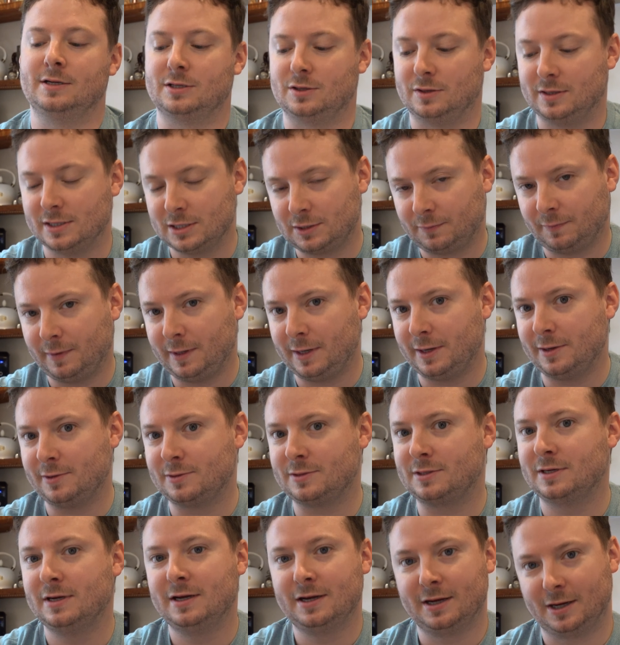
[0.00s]
So this video
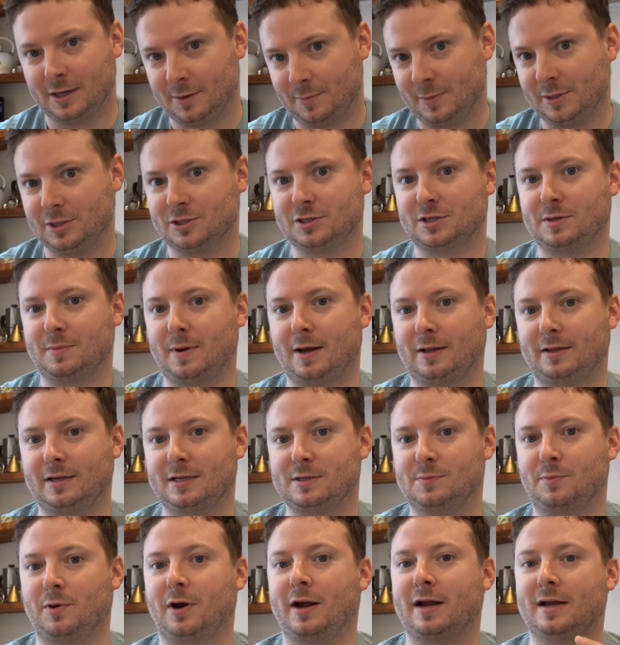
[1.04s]
is gonna be just about
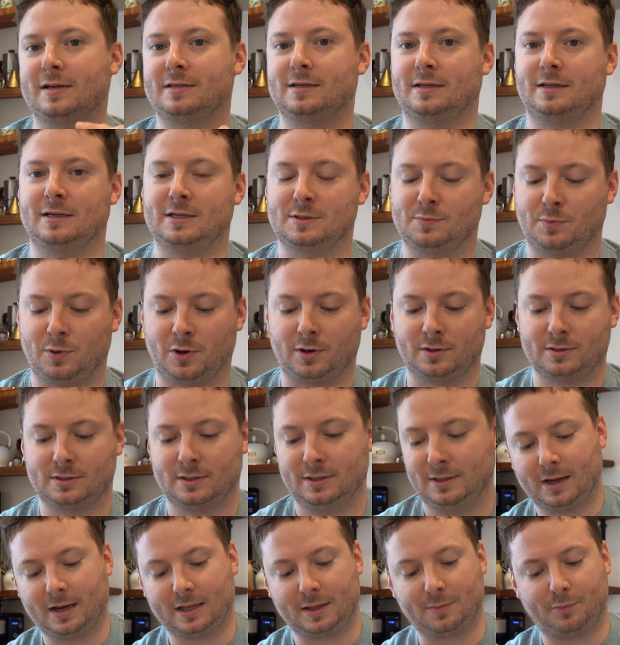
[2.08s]
these brands and these bars.
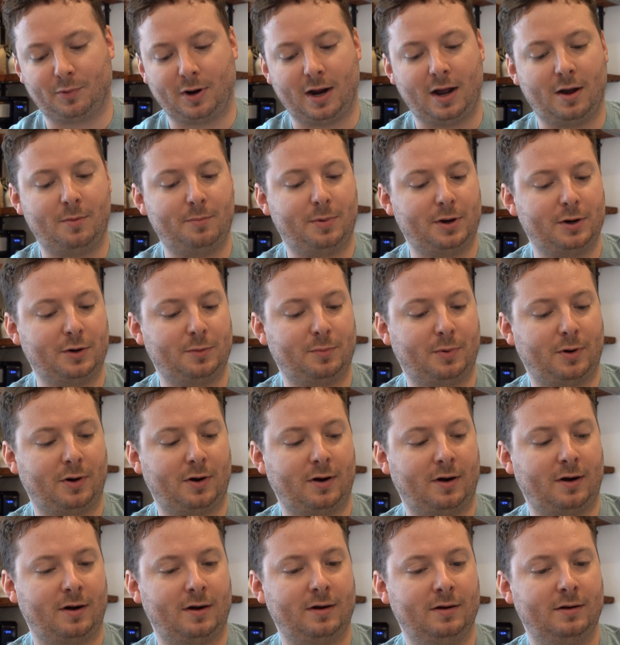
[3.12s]
Got the brown butter
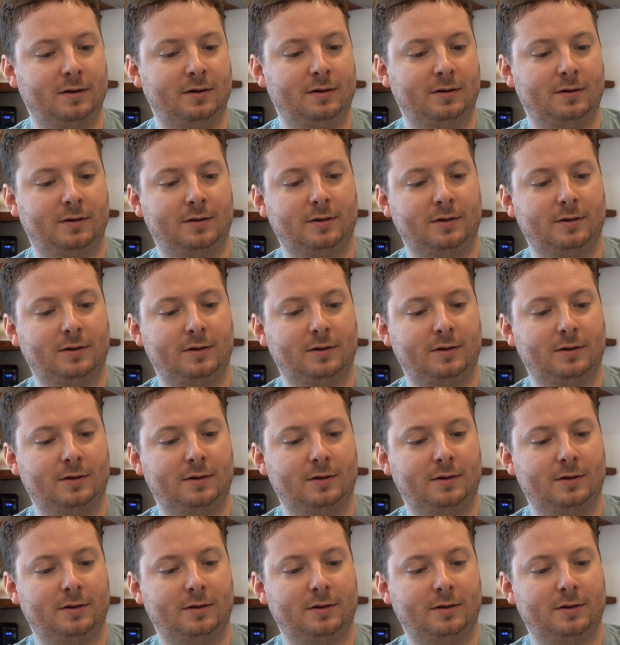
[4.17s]
bar.